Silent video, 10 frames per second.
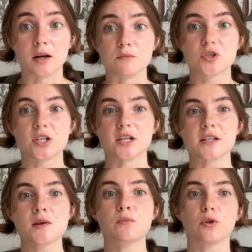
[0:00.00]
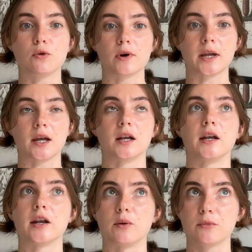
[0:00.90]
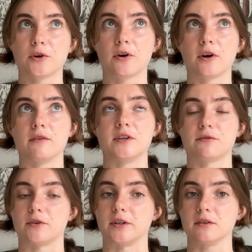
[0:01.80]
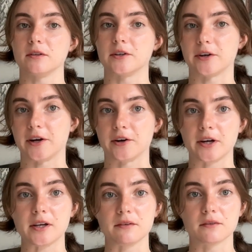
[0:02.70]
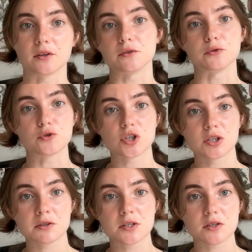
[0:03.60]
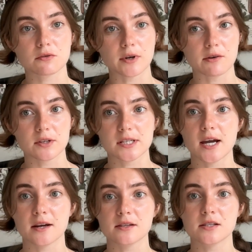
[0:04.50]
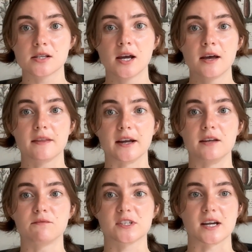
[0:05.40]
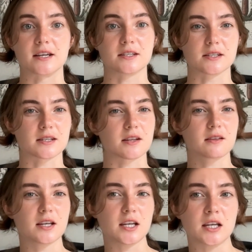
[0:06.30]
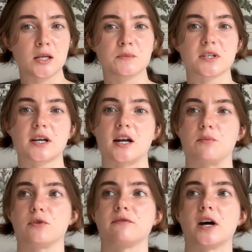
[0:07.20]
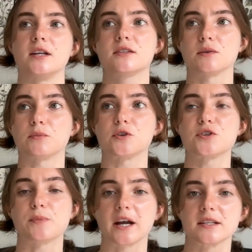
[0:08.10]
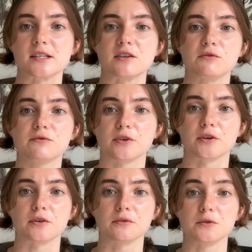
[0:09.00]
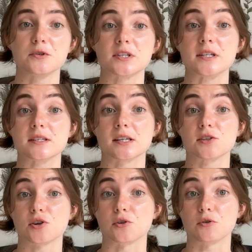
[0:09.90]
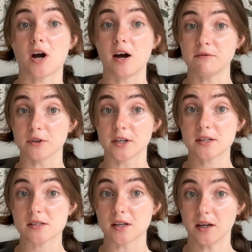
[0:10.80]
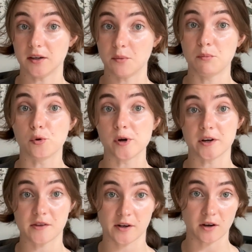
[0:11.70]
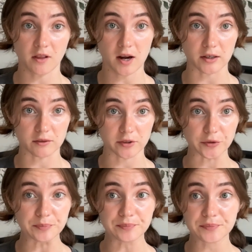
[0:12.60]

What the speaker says: she does employ a number of different literary allusions throughout the text that emphasizes the themes and kind of provides some perspective for Lucy's internal conflicts, and boy, are there a lot of them.